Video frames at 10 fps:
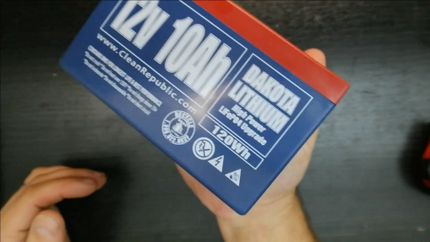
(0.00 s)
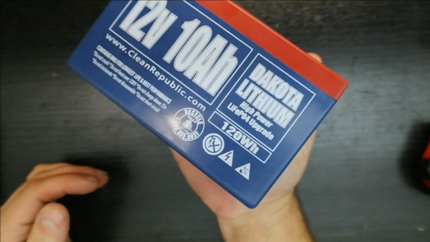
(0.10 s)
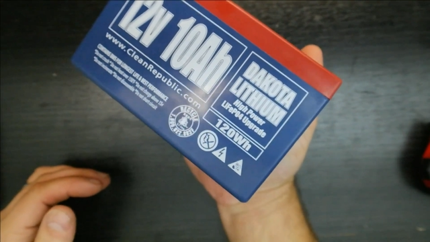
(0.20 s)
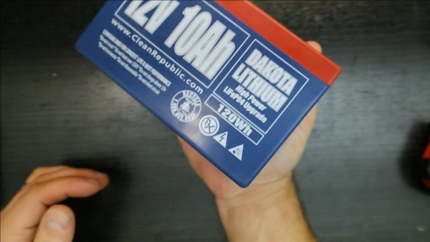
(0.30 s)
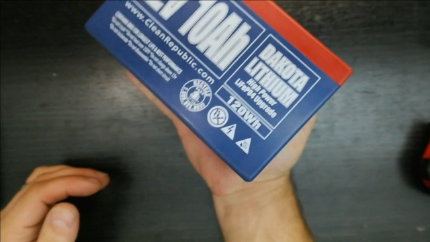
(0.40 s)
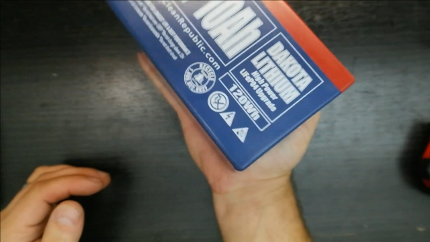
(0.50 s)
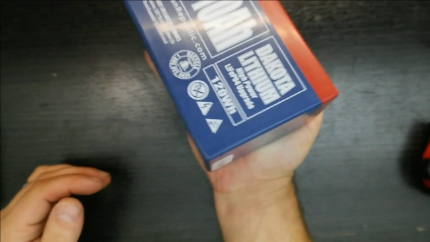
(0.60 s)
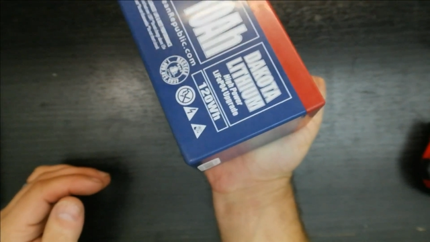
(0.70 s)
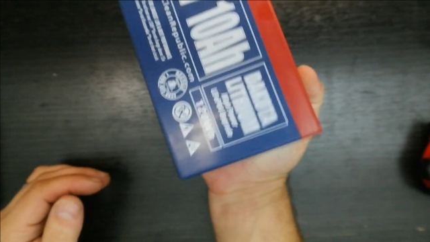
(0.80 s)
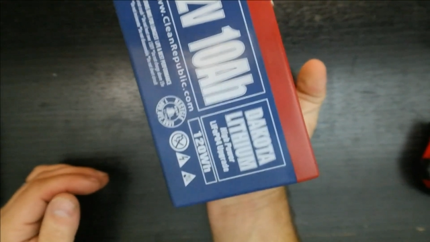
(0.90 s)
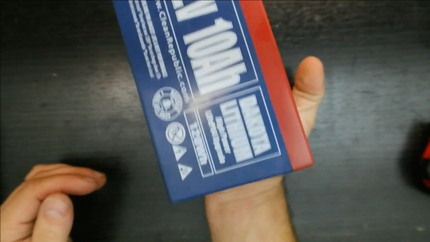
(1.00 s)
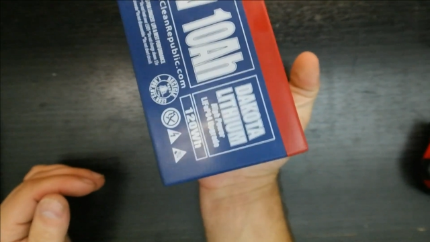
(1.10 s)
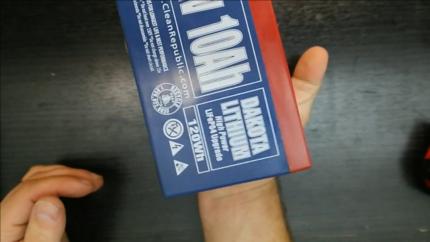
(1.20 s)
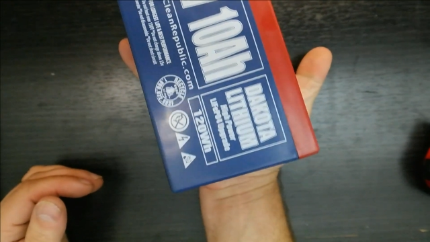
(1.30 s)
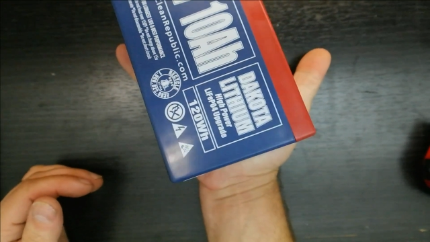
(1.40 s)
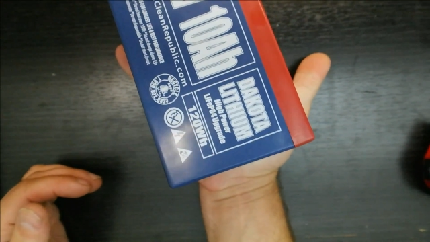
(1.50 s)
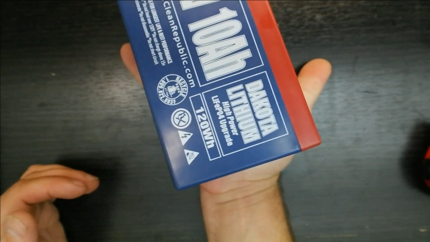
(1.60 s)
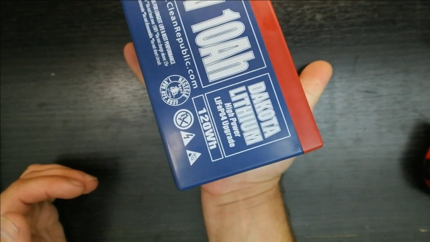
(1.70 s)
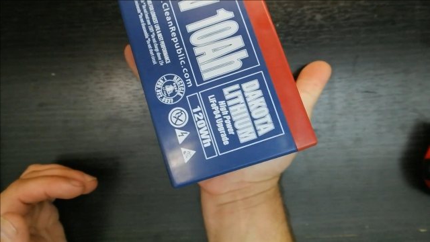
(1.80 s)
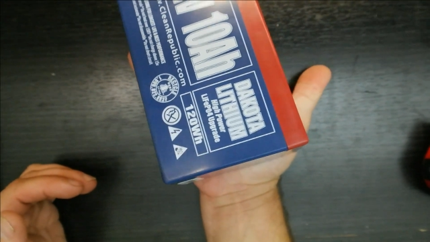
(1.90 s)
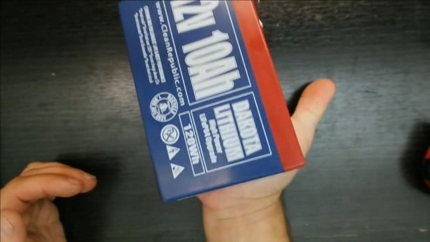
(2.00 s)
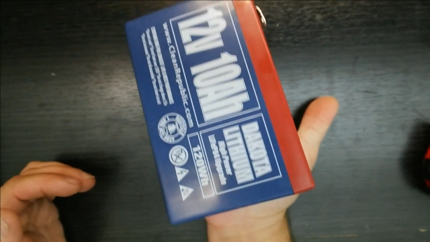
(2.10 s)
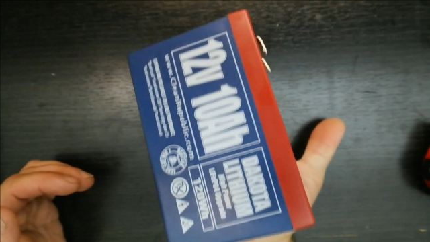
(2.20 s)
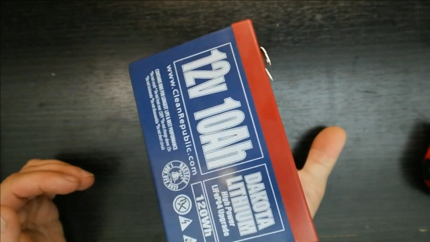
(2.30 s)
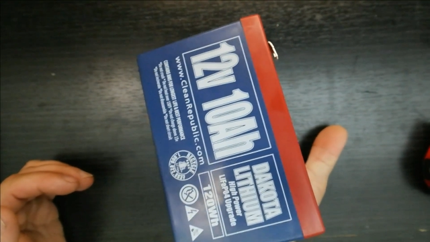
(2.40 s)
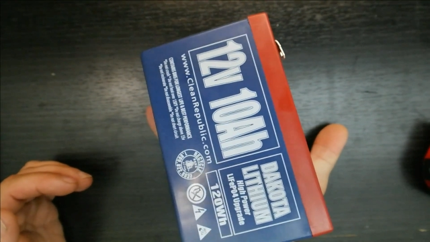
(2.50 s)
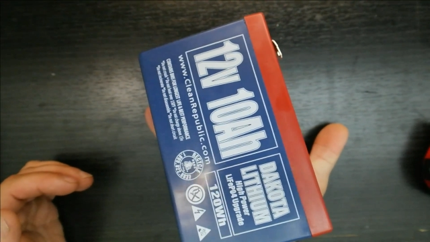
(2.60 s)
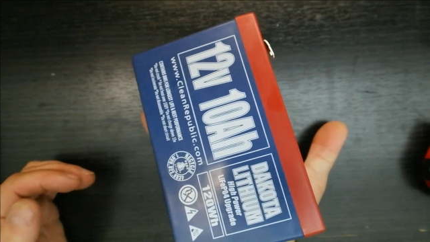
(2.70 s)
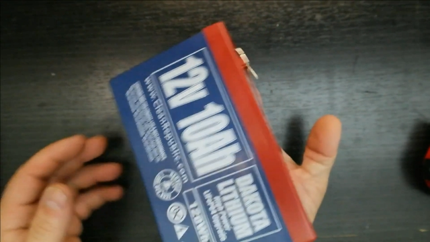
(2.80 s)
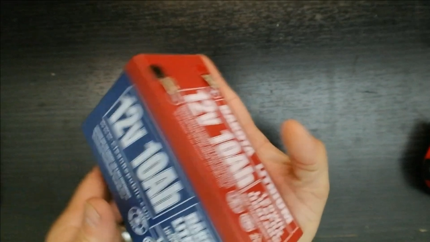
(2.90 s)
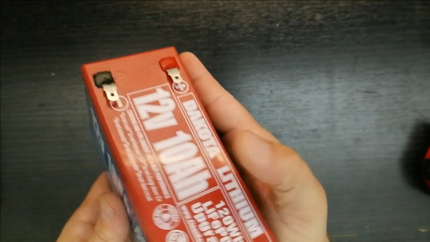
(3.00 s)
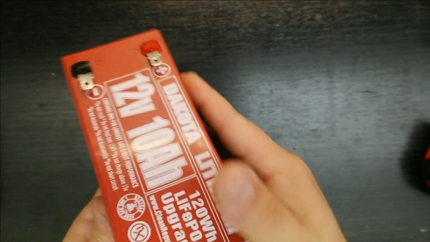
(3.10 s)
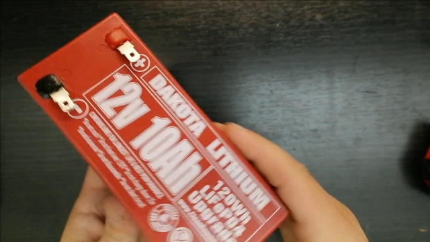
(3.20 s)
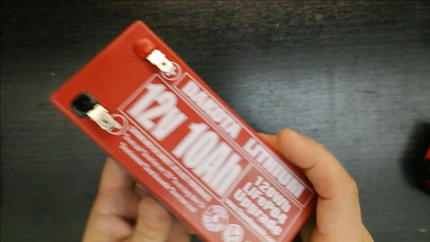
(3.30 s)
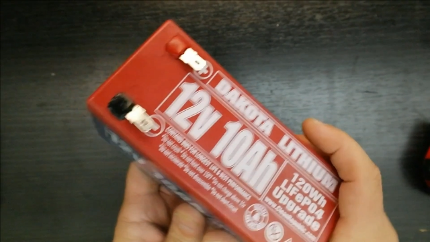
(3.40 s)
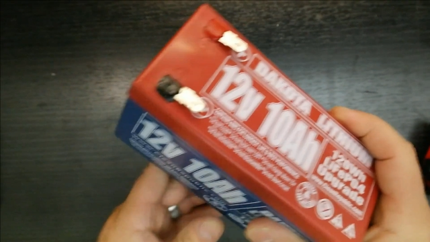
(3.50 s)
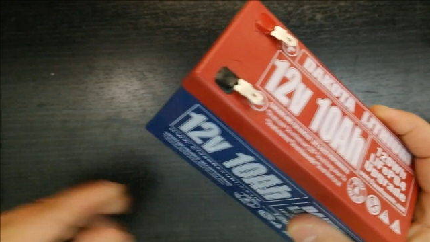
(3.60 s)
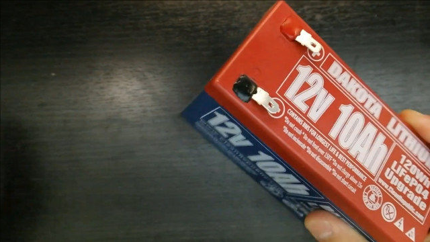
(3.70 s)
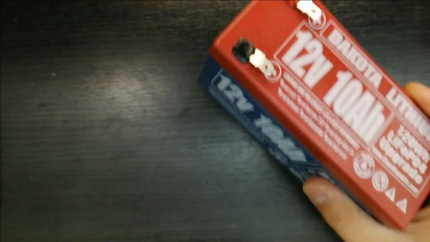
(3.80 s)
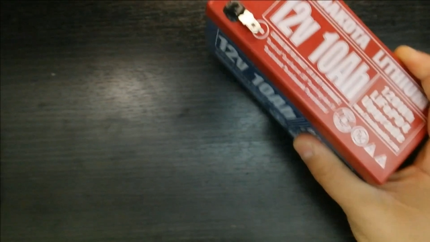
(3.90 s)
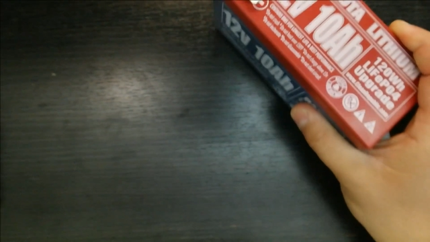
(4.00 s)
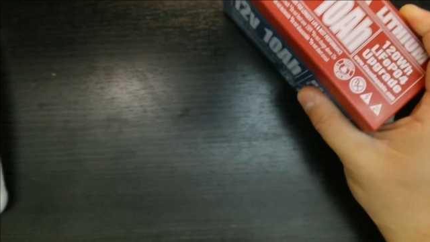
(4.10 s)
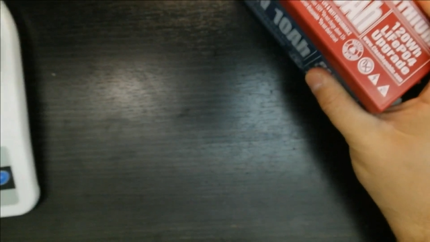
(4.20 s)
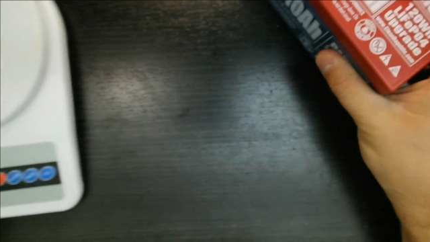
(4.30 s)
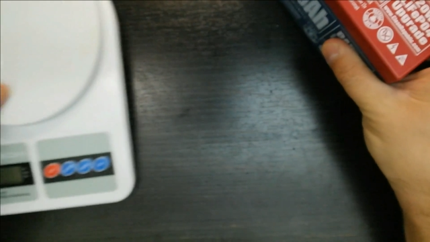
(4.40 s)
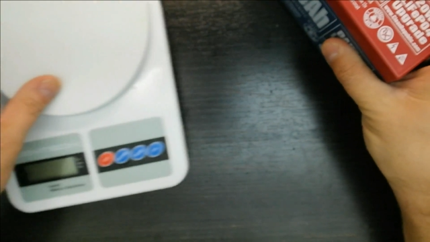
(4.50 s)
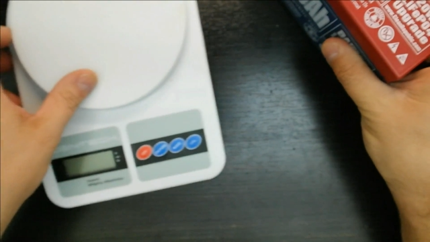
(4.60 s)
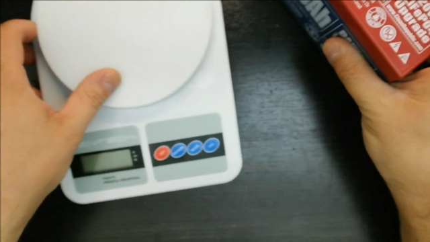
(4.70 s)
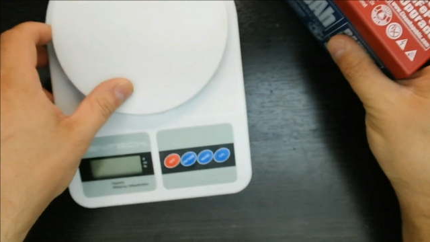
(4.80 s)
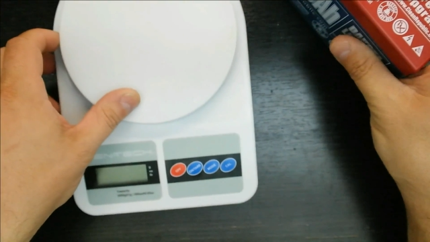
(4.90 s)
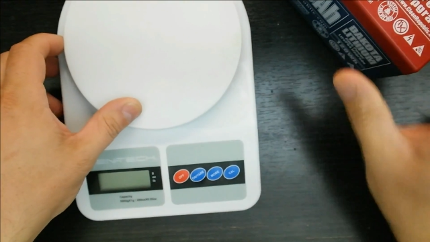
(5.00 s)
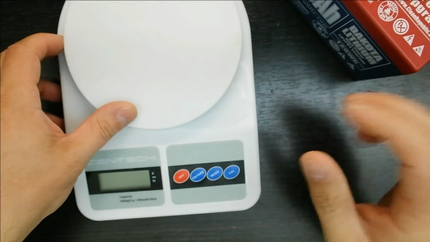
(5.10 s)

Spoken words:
No face is visible, so there are no lips to read.